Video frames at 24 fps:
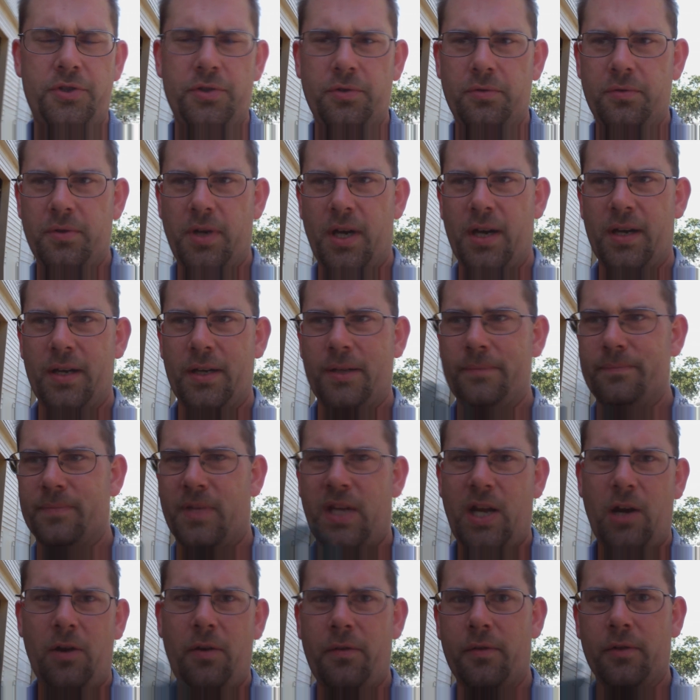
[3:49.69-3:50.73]
to um,
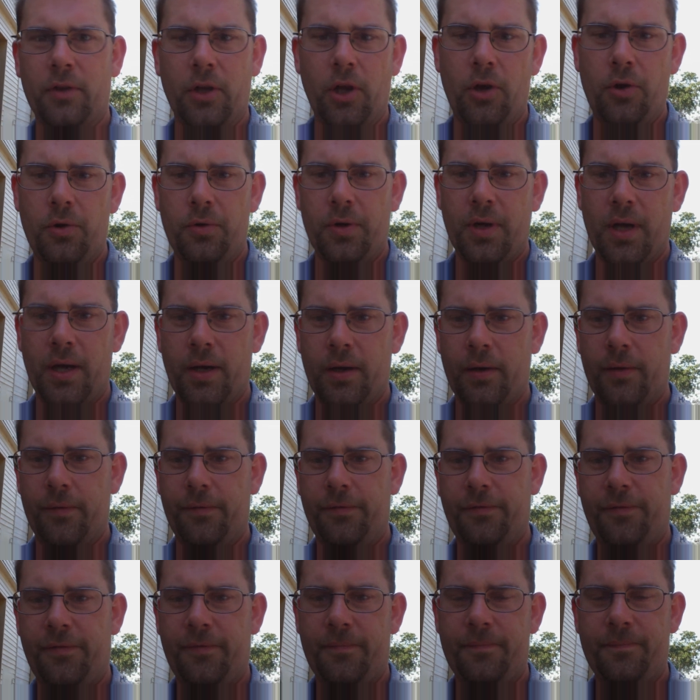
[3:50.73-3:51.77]
carry the load
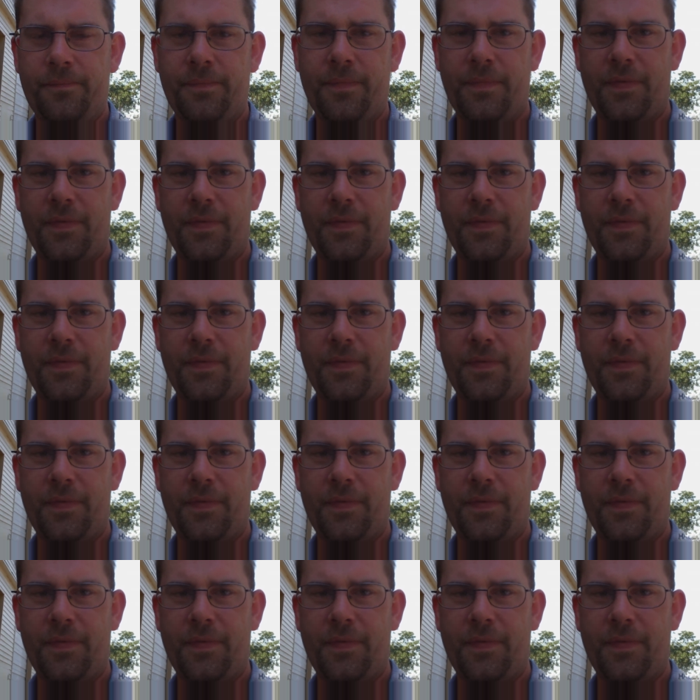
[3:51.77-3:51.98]
of